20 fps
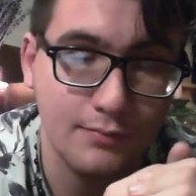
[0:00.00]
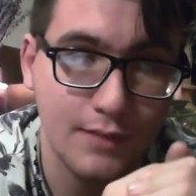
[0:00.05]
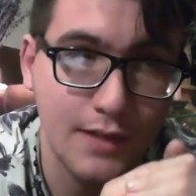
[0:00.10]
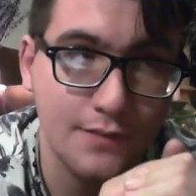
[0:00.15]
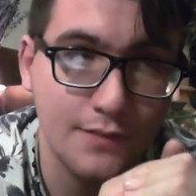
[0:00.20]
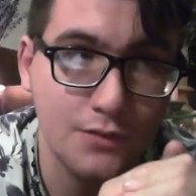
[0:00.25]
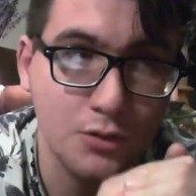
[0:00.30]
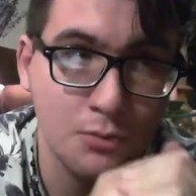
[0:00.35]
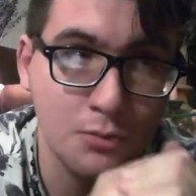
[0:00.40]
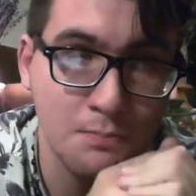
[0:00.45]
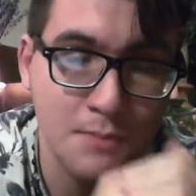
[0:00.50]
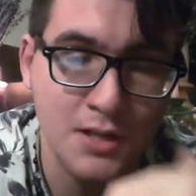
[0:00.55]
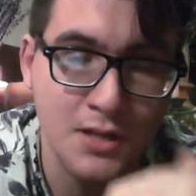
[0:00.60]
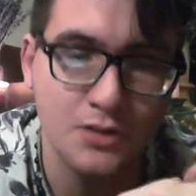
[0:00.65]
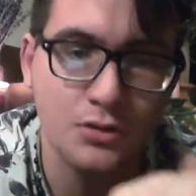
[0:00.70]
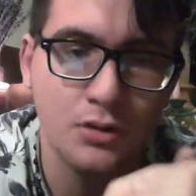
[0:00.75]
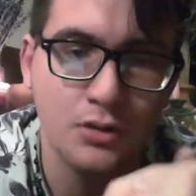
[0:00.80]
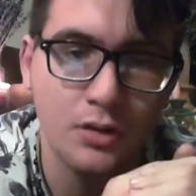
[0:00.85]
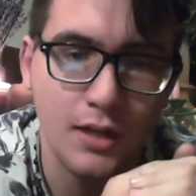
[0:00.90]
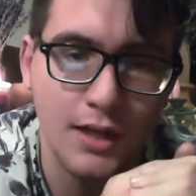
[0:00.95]
your
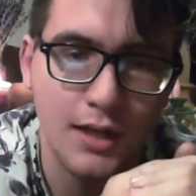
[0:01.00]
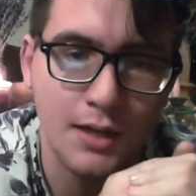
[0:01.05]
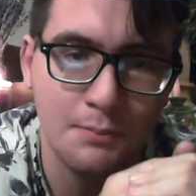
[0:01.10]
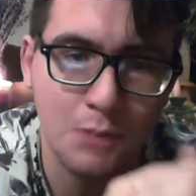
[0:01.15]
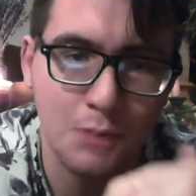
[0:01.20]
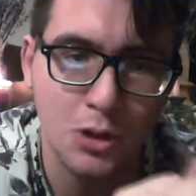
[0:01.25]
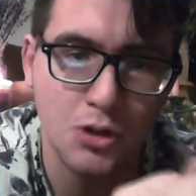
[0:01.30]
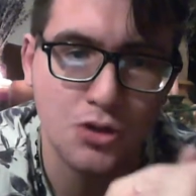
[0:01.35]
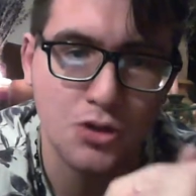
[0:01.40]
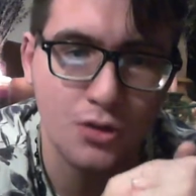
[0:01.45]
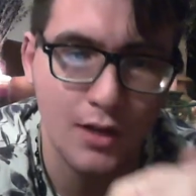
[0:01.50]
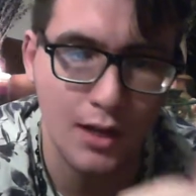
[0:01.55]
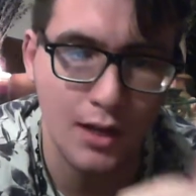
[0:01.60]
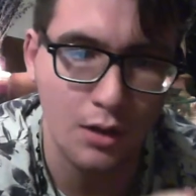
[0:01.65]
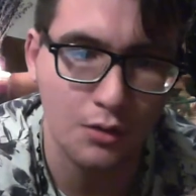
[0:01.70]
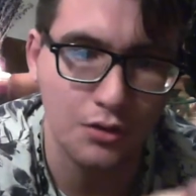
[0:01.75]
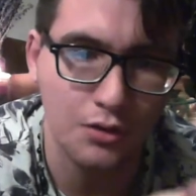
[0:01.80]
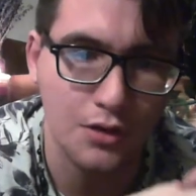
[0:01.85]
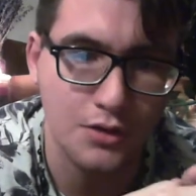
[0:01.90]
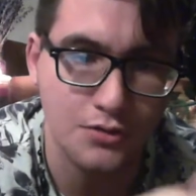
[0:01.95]
mental and emotional
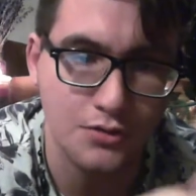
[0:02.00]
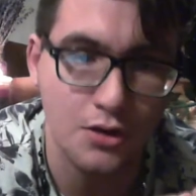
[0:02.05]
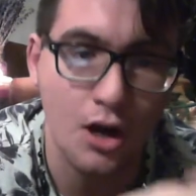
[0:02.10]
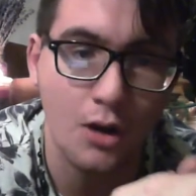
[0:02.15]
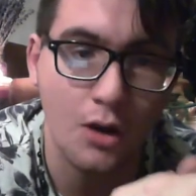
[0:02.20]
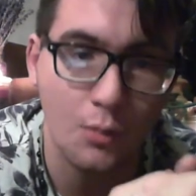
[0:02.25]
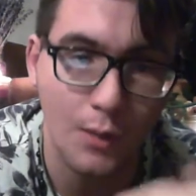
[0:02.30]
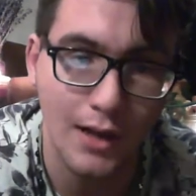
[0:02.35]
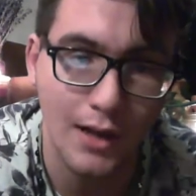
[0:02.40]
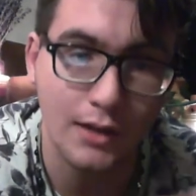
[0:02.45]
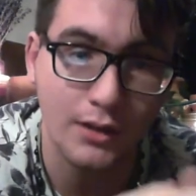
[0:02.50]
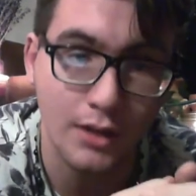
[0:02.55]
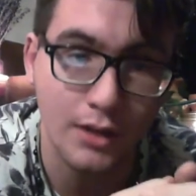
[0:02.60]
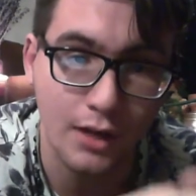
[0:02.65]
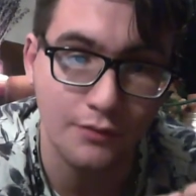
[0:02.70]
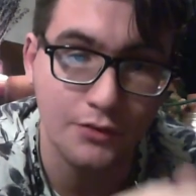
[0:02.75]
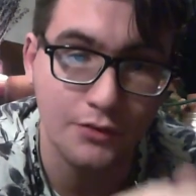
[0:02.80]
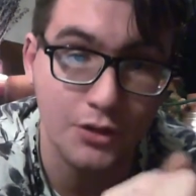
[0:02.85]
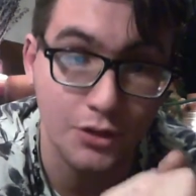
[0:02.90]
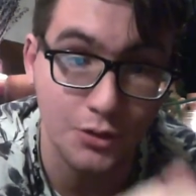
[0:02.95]
health is not well
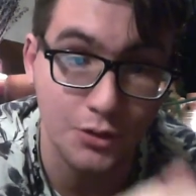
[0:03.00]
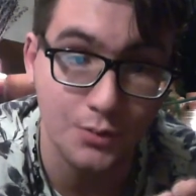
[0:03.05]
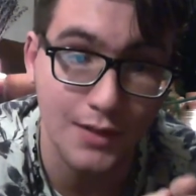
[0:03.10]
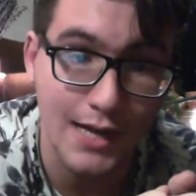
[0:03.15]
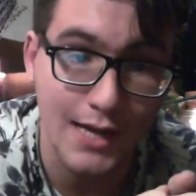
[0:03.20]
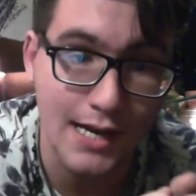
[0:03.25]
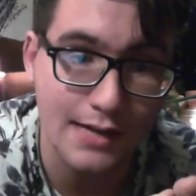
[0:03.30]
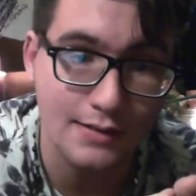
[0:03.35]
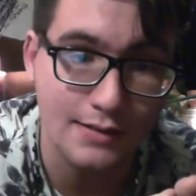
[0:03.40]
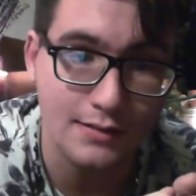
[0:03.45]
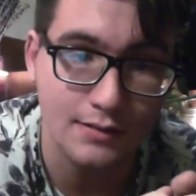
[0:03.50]
enough to do that,